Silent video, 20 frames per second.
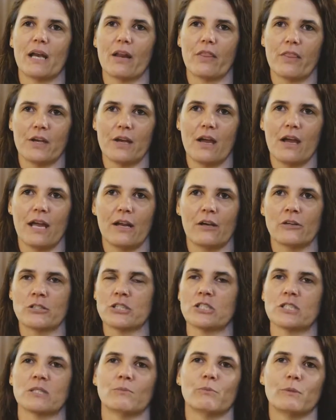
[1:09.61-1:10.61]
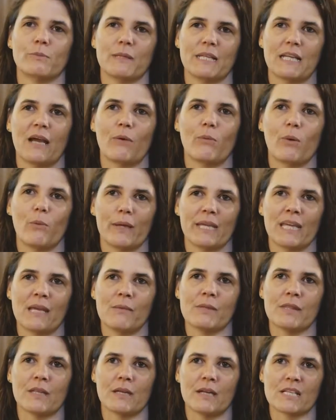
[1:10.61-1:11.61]
of the night, our system would be down when we
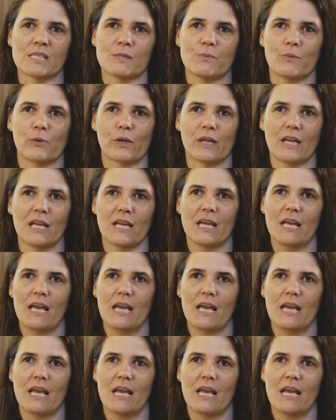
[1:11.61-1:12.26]
came in the next morning.